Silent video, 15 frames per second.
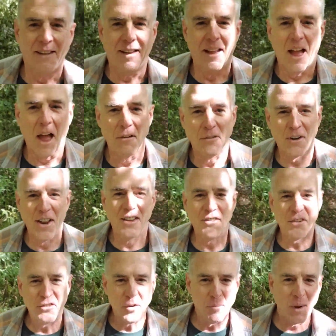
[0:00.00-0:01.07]
Hi friends,
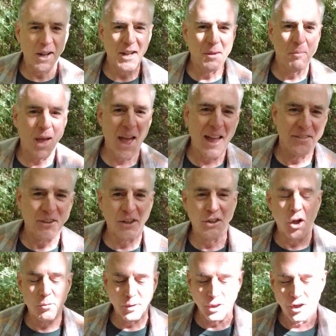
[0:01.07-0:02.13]
it's your buddy Matt, the
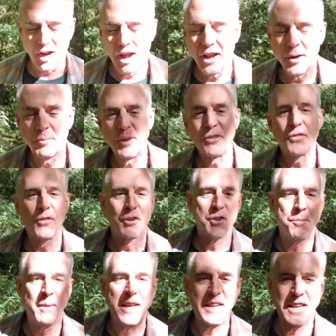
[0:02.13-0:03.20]
Global Ergonomist for
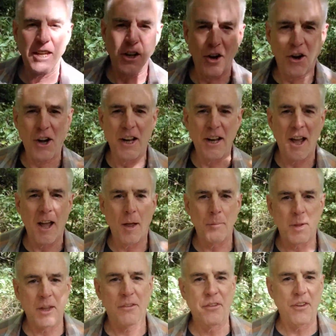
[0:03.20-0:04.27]
Tamiki
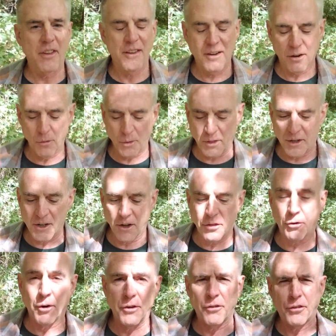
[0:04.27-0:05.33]
Ergonomics, here with
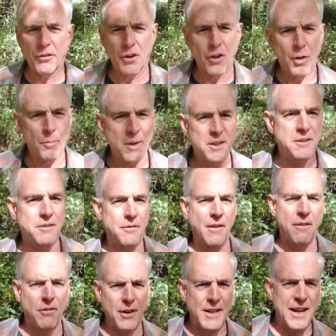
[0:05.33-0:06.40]
another installment of
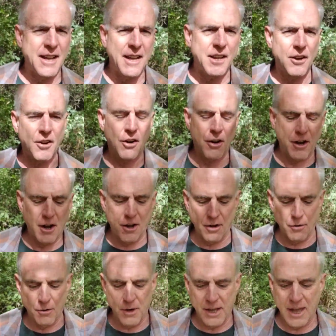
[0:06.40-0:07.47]
Everyday
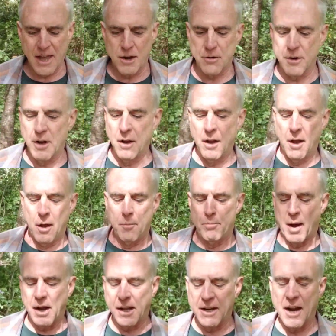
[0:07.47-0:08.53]
Ergo. Again,
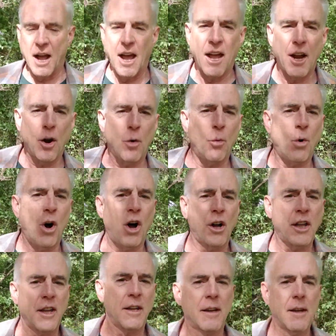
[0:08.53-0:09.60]
Buck and I are
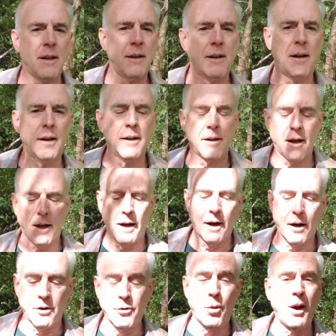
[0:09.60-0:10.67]
walking on
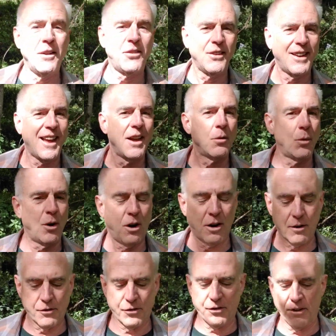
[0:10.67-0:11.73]
our twice-a-day
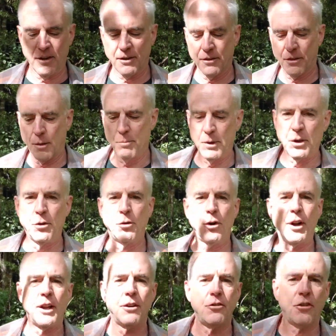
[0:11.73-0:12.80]
walks in the Blue
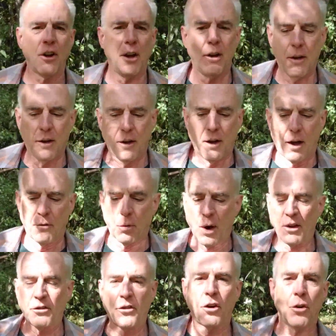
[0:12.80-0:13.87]
Ridge of
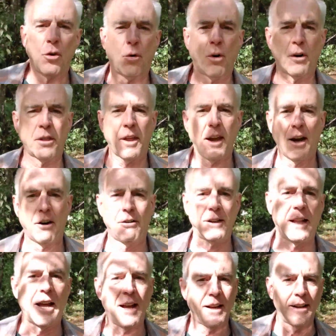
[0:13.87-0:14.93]
Western North
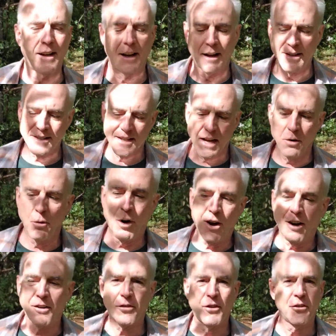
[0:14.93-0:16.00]
Carolina. I say
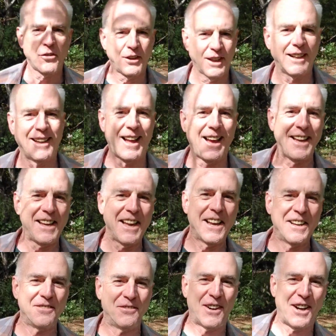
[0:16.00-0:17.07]
walks, there's a little hiking
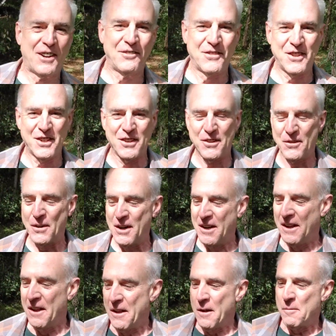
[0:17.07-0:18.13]
involved too,
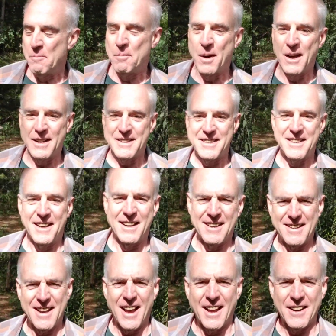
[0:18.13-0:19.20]
but
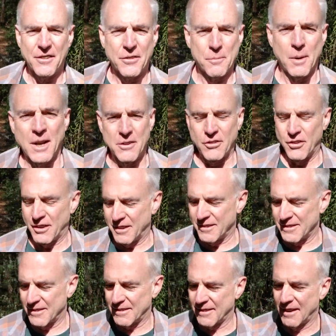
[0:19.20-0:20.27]
not as much
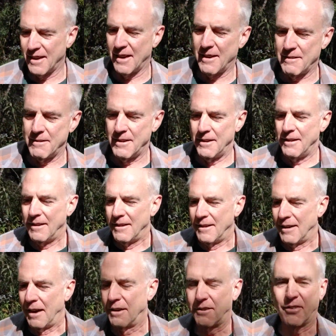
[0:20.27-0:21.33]
as a
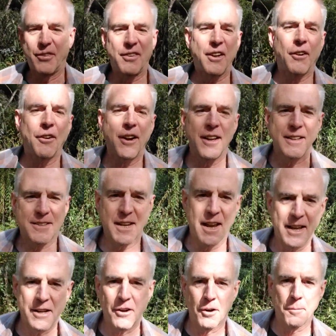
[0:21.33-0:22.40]
serious
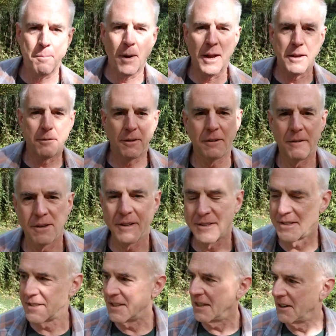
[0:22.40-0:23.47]
hiker might
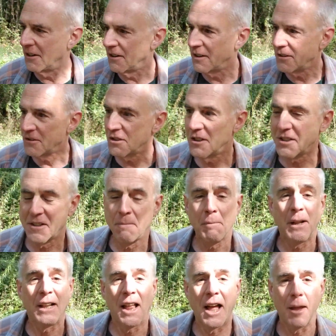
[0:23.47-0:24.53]
consider. There's just some
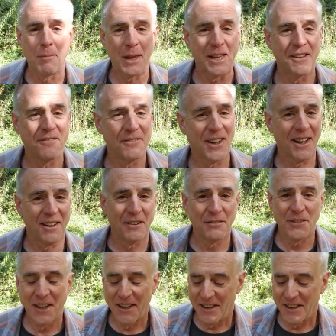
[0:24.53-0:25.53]
climbing involved.